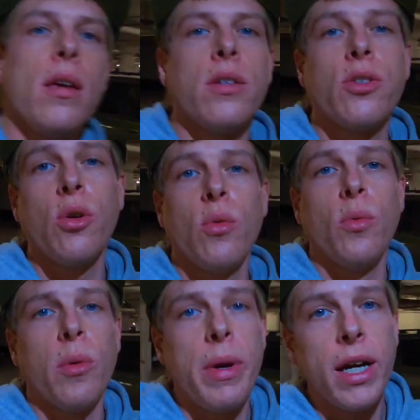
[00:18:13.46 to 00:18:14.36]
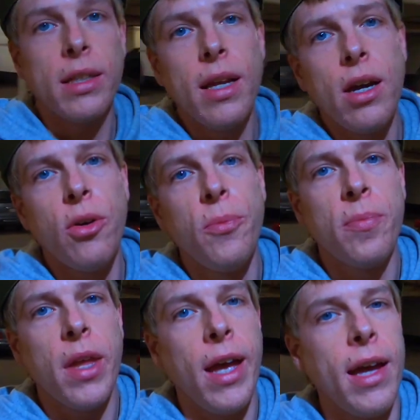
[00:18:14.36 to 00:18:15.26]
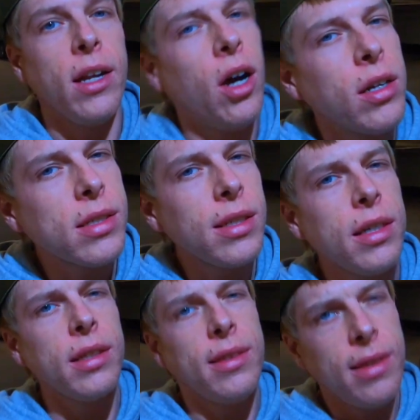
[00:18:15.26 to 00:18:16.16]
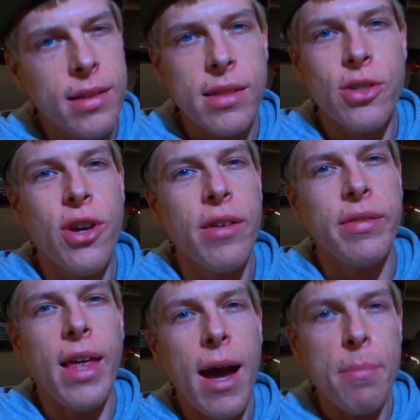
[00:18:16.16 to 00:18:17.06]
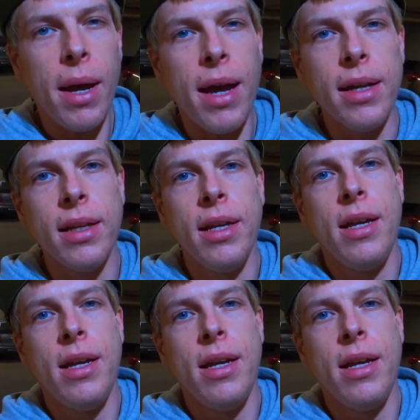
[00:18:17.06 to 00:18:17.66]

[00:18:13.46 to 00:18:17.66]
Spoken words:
So we're back now, and honestly it doesn't drive that bad,